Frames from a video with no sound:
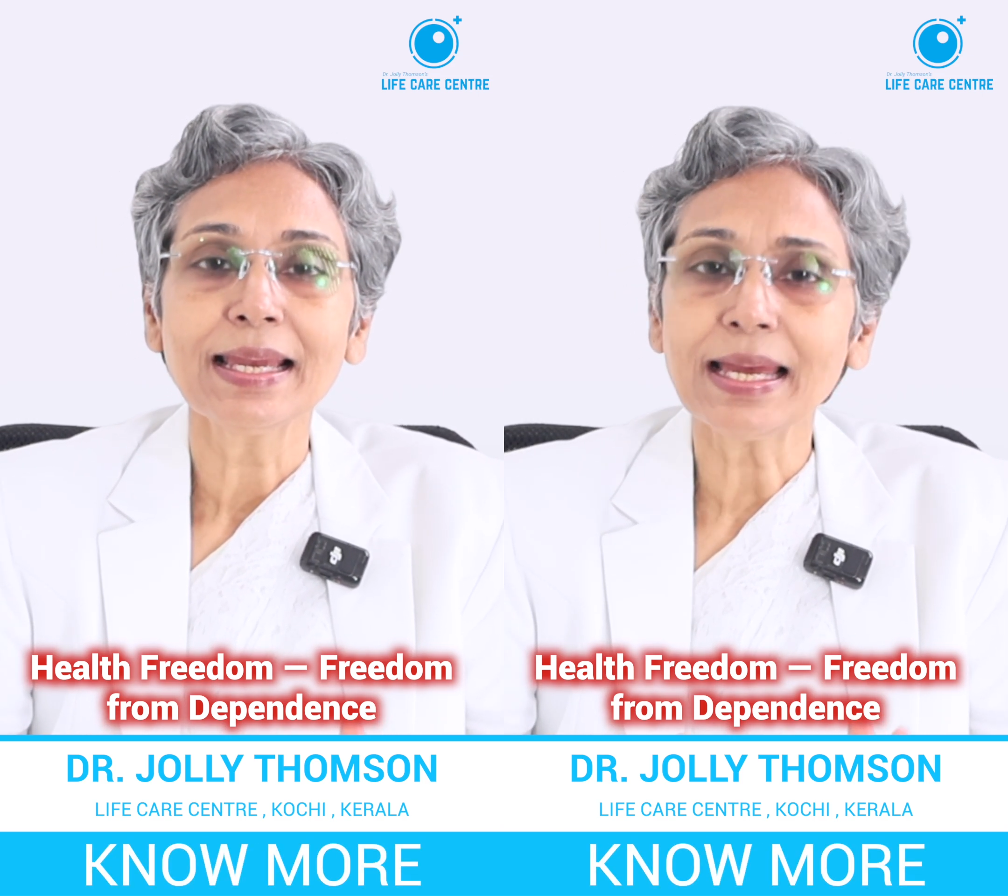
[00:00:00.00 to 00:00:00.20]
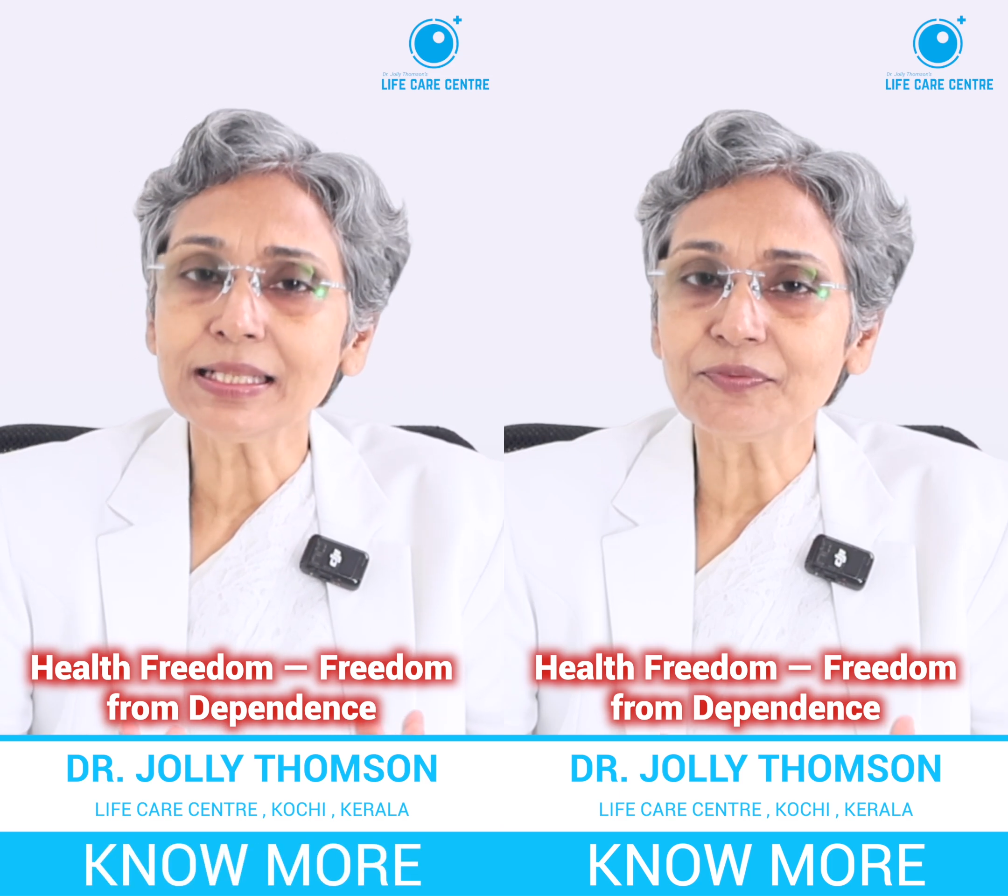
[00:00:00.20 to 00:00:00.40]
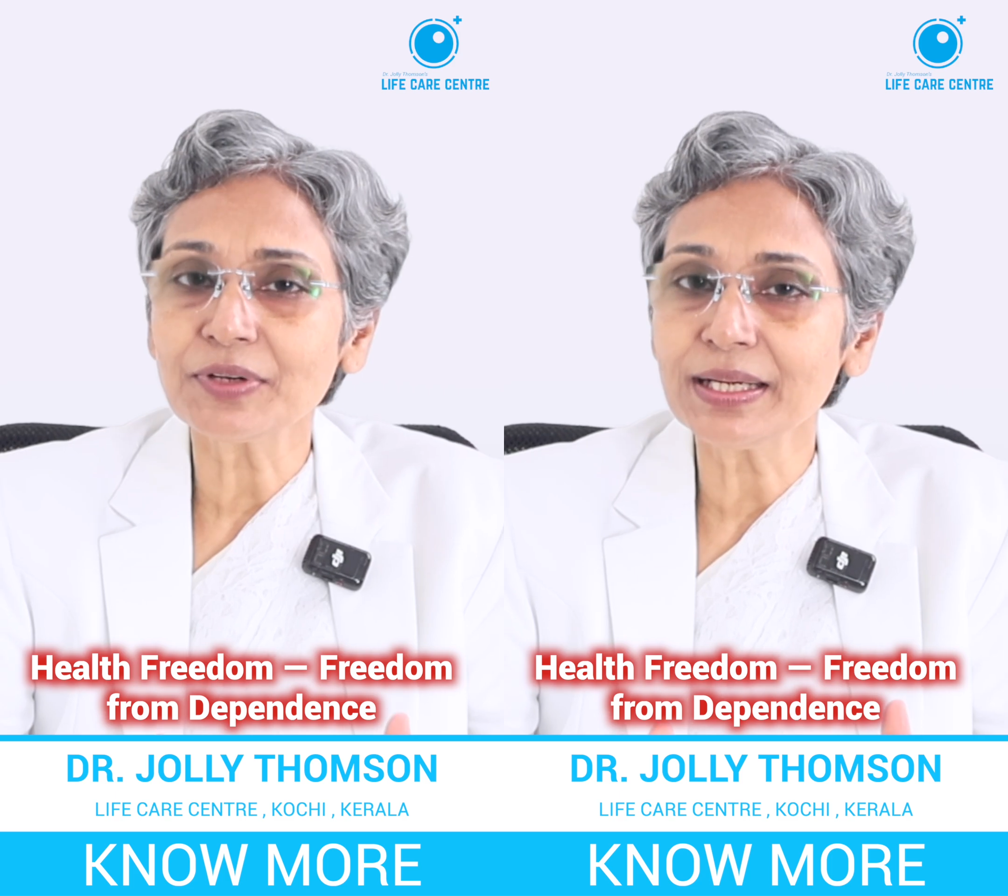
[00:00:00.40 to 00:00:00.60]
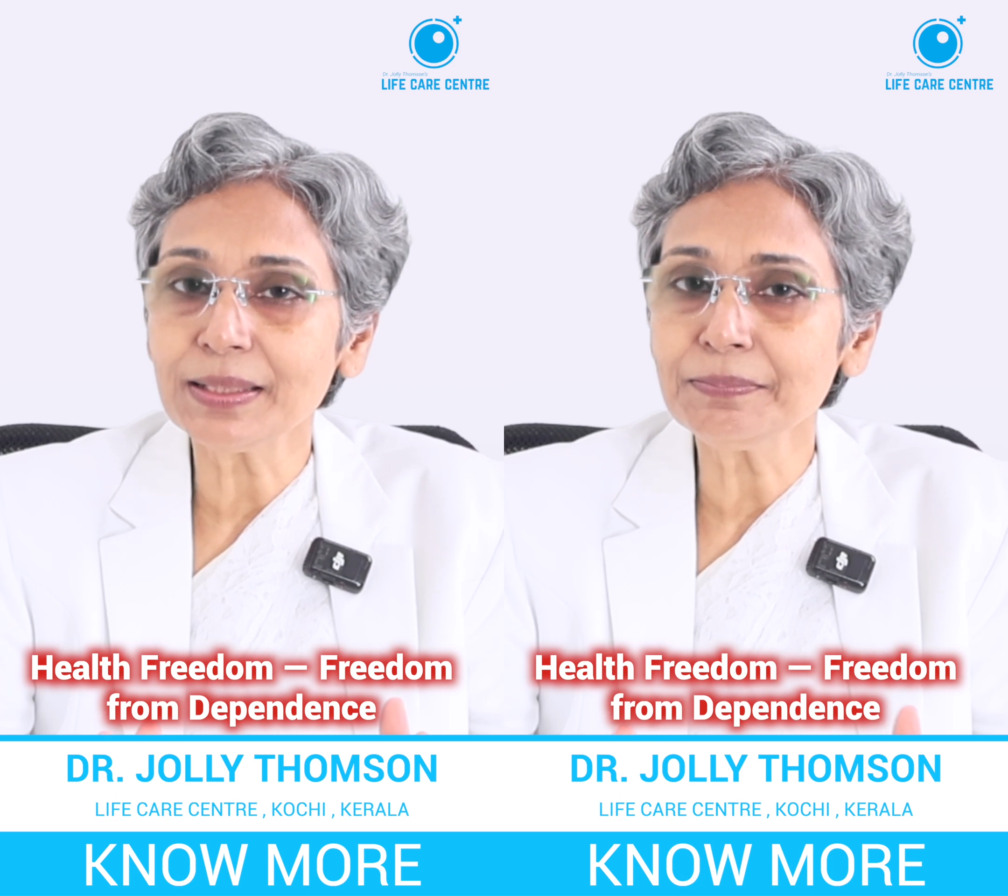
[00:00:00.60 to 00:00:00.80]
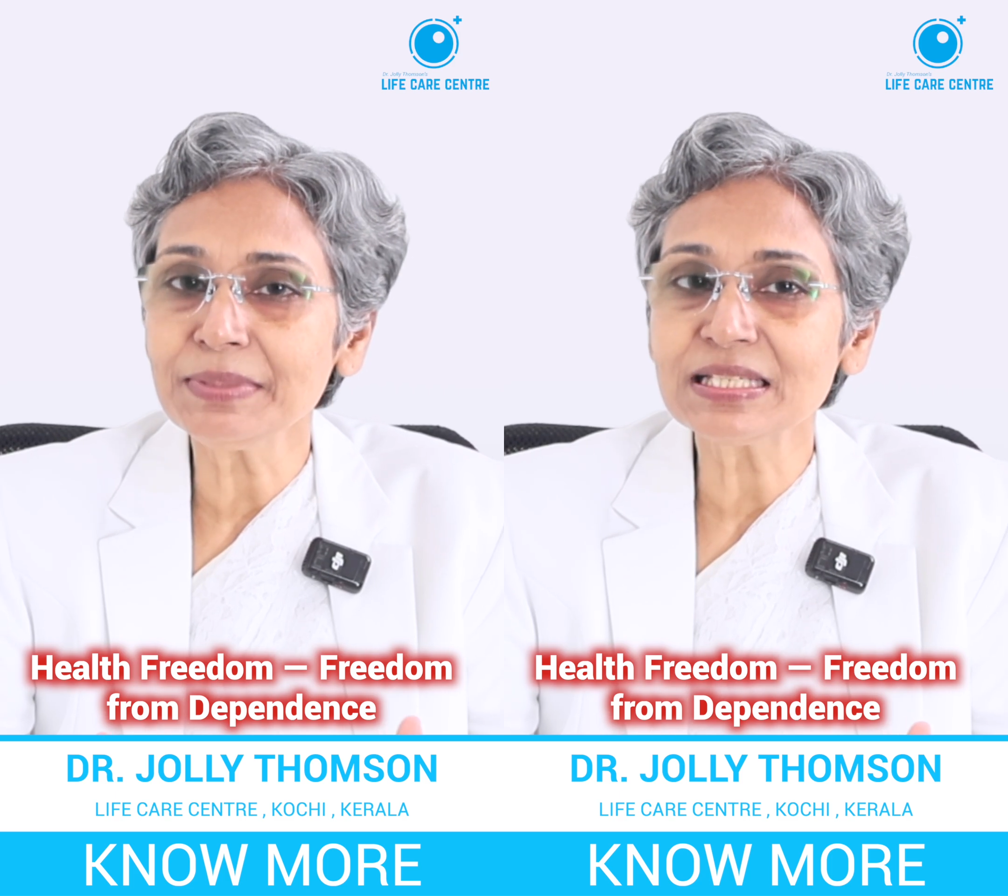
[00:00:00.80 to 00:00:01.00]
Health
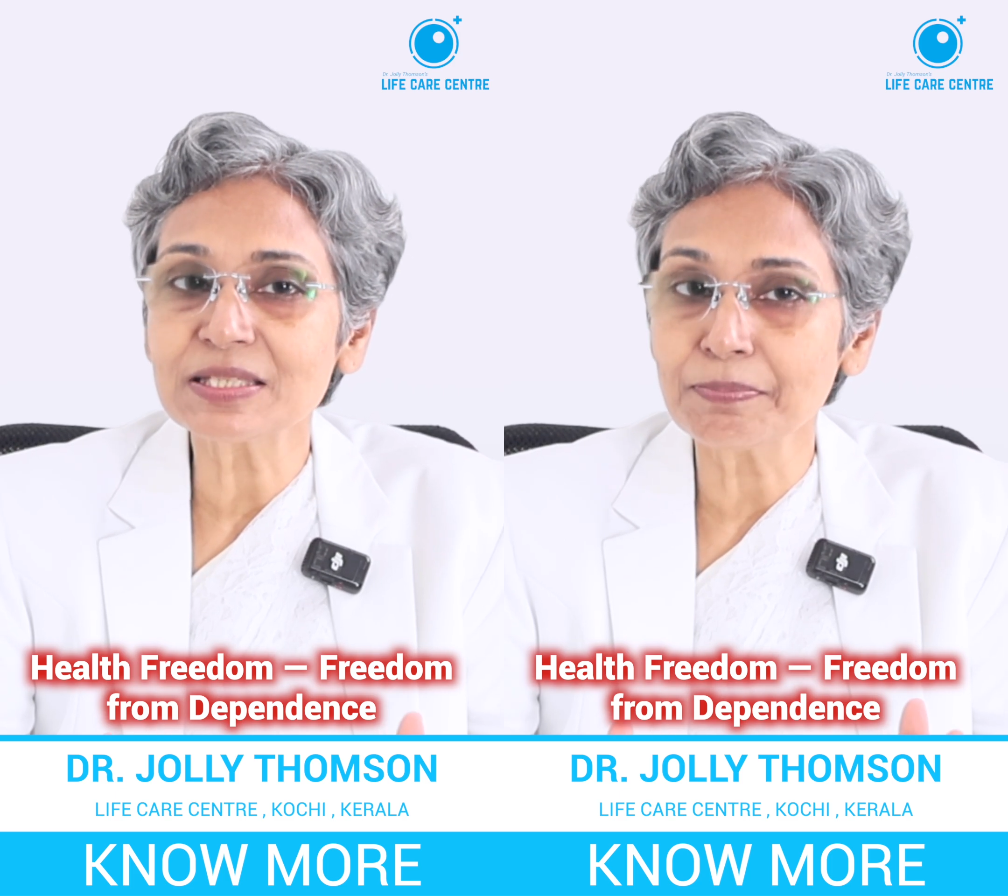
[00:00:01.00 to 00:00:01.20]
freedom means